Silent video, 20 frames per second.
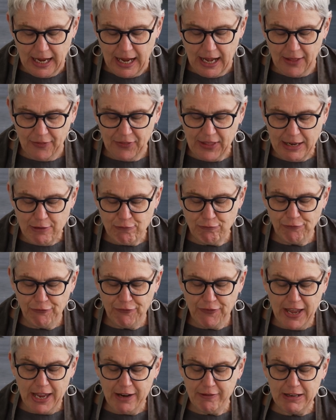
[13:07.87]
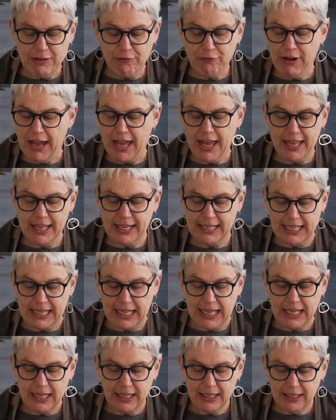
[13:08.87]
And they very
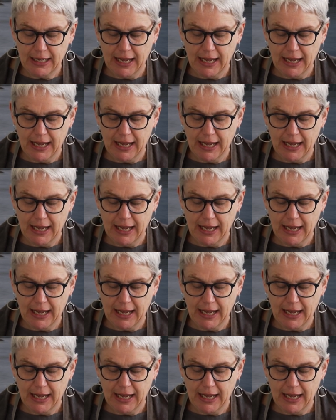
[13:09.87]
rarely